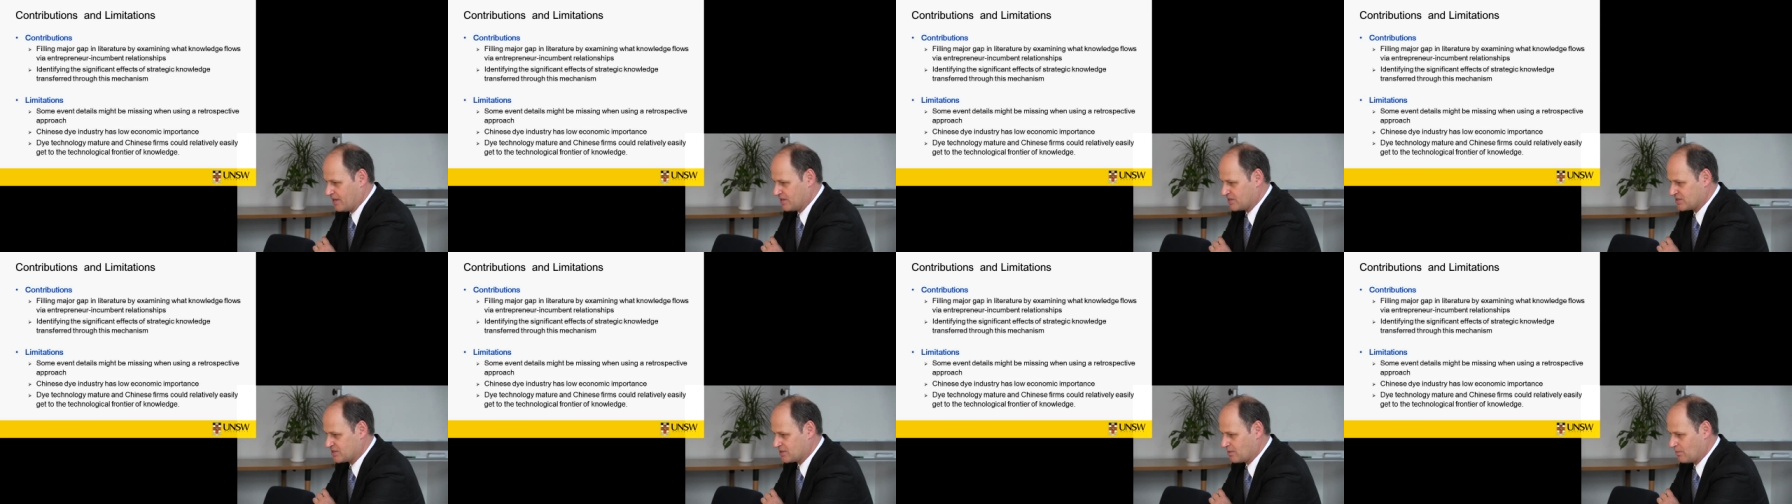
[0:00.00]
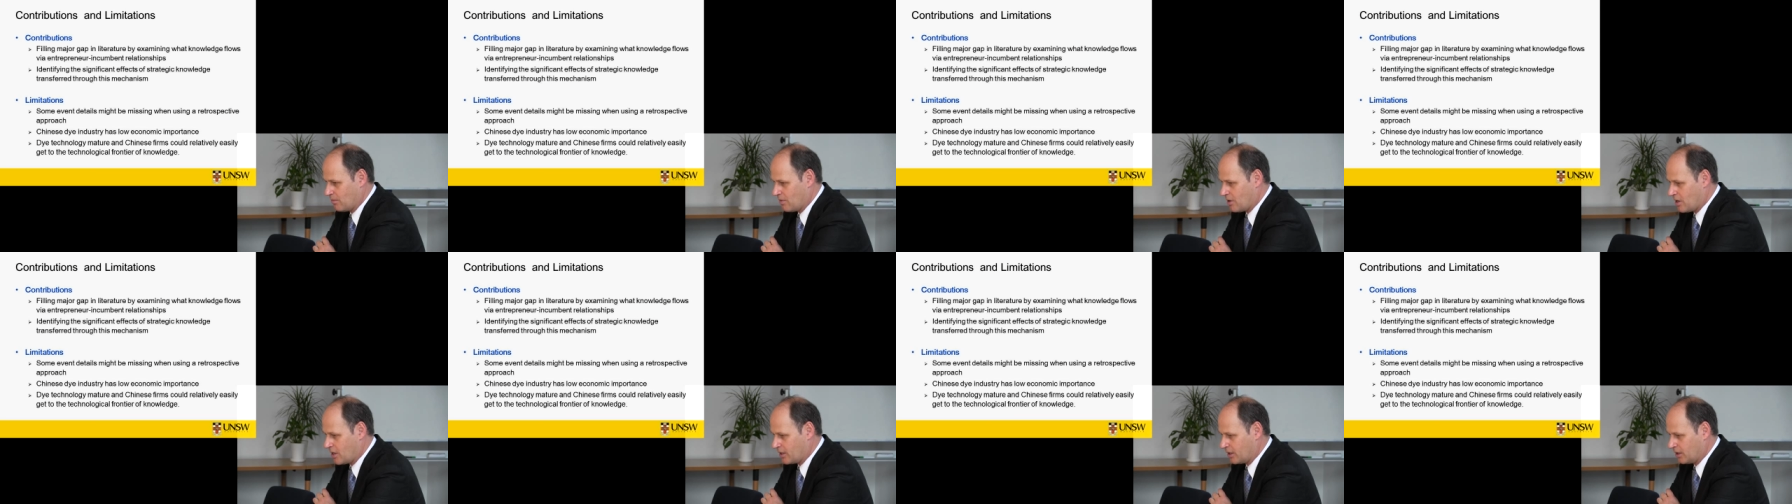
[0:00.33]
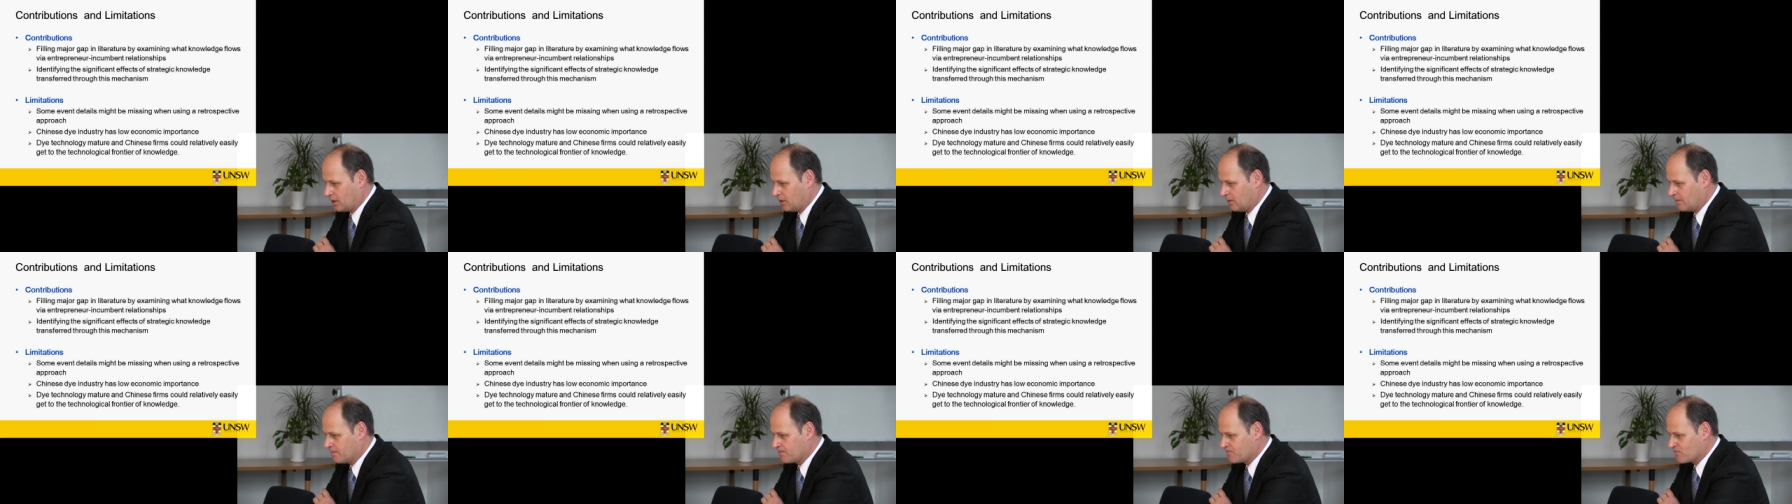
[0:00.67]
best
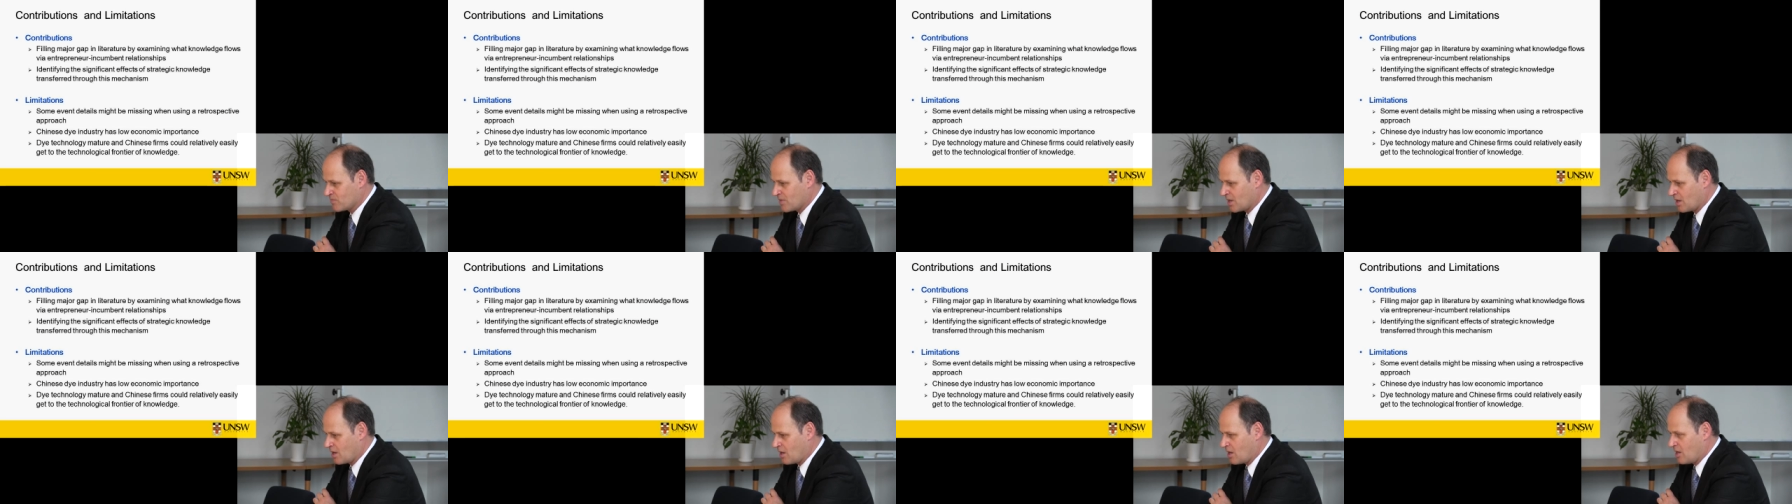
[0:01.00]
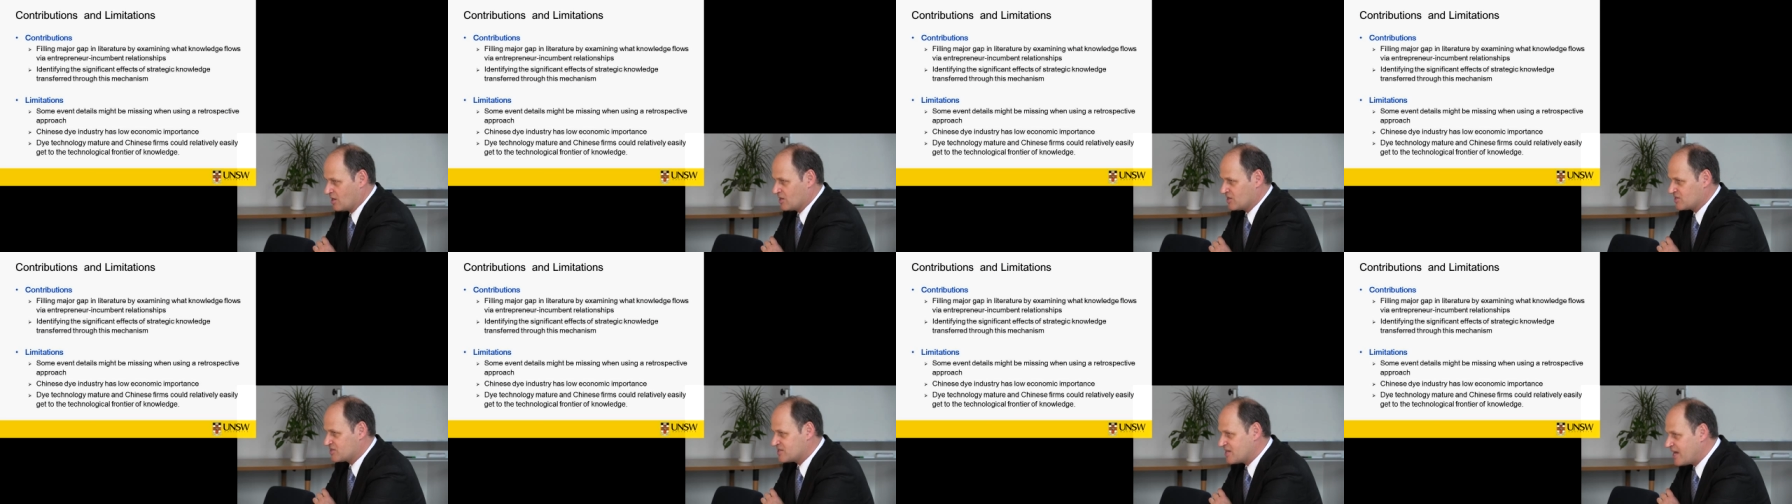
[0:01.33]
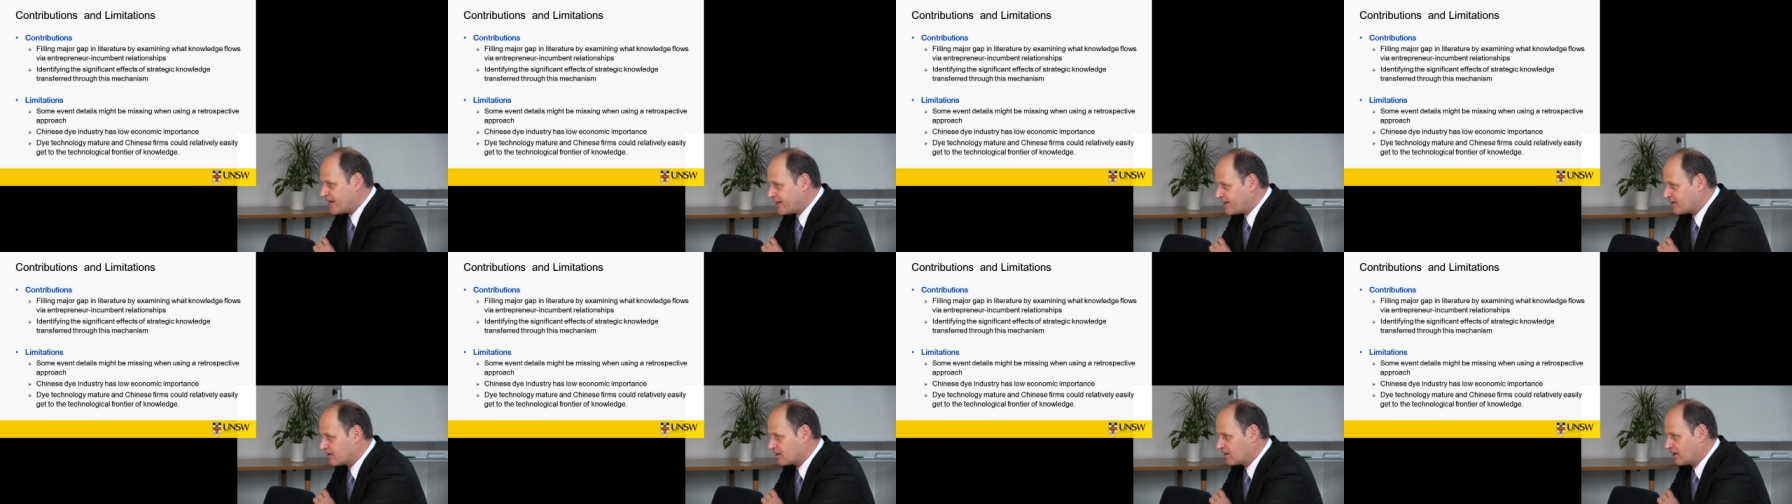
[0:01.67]
model.
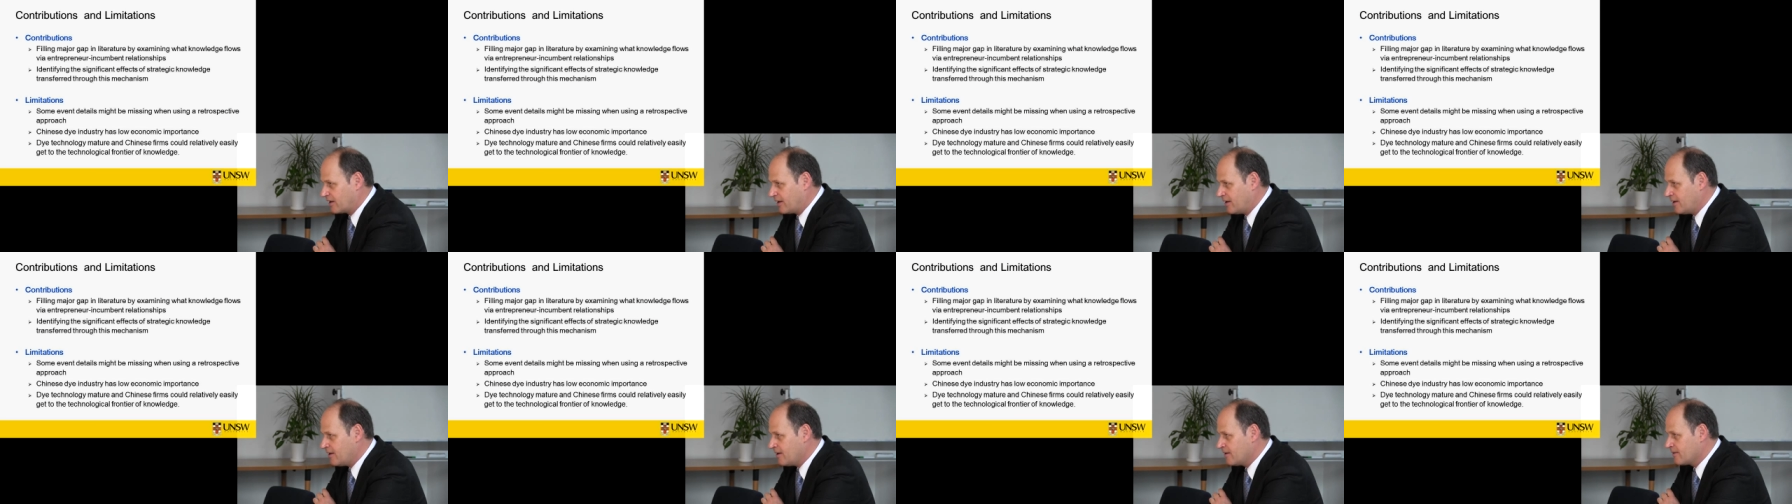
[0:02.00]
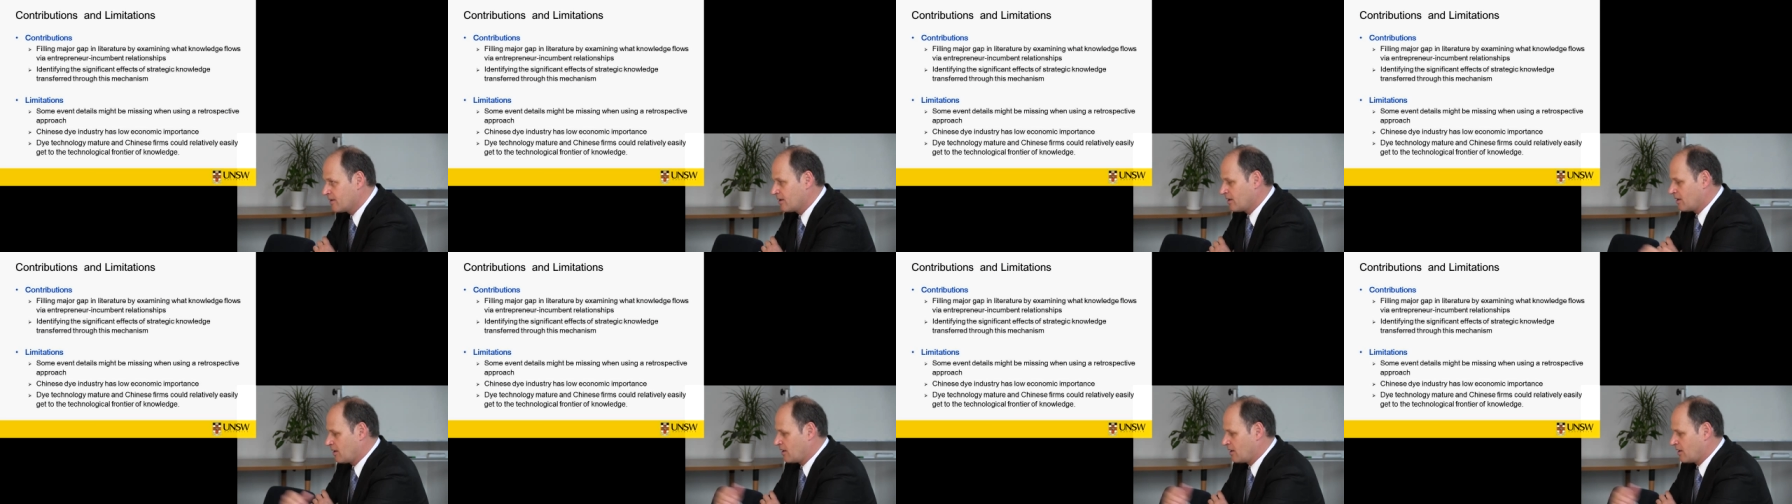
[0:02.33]
Secondly,